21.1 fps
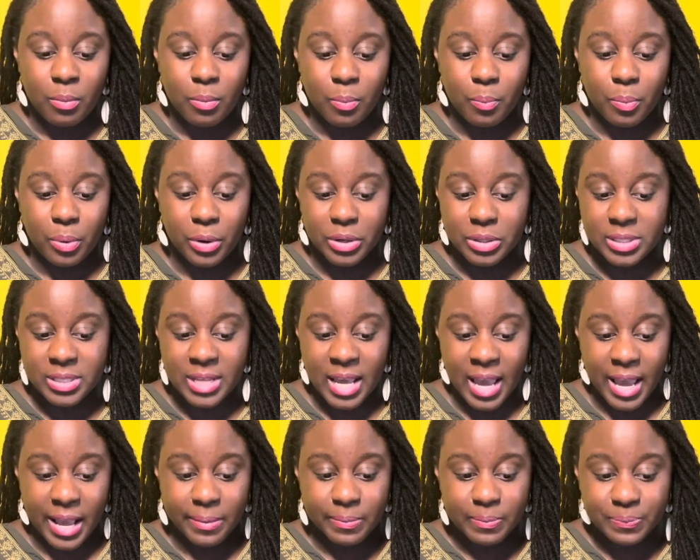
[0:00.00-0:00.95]
per
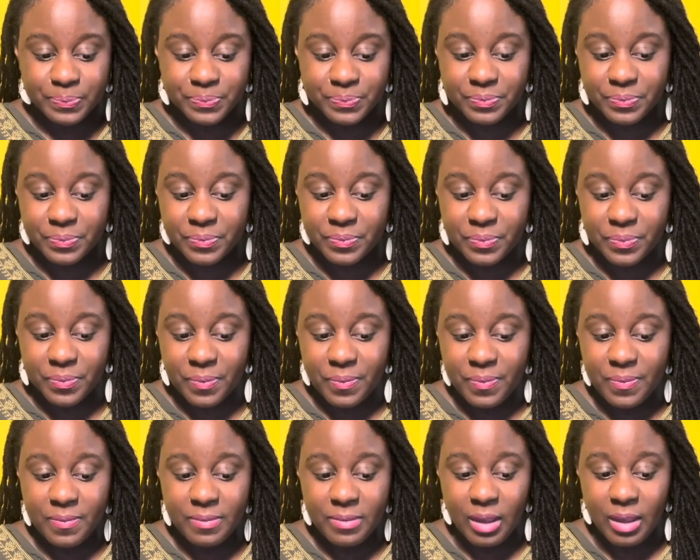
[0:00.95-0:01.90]
se.
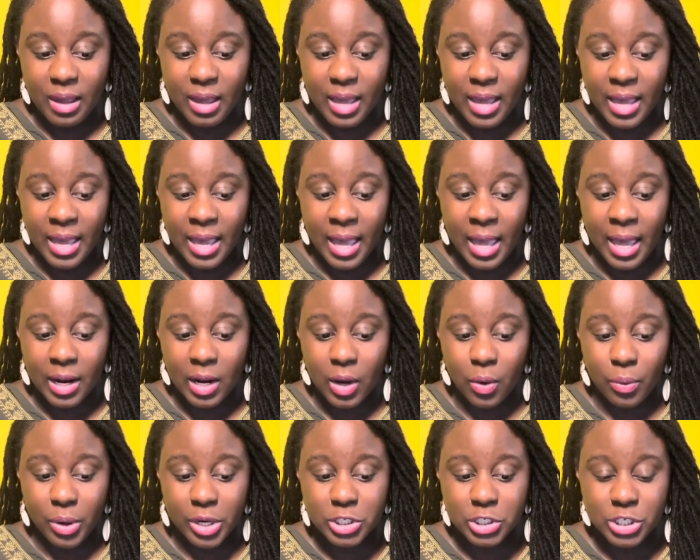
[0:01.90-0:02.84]
And
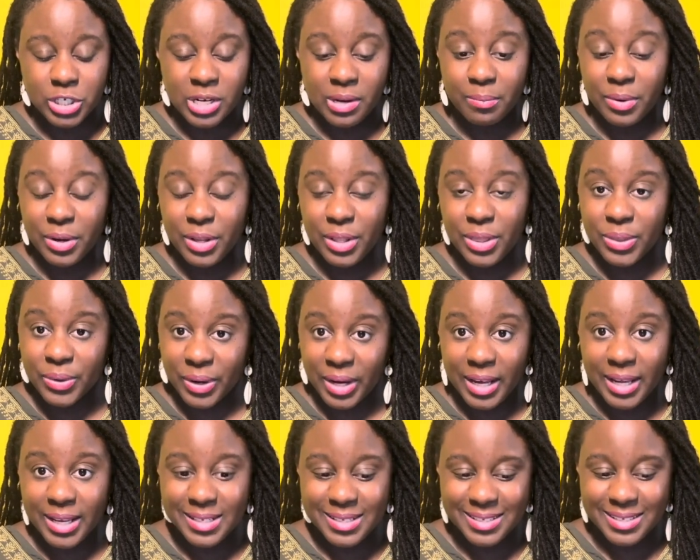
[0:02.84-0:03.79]
question number 3,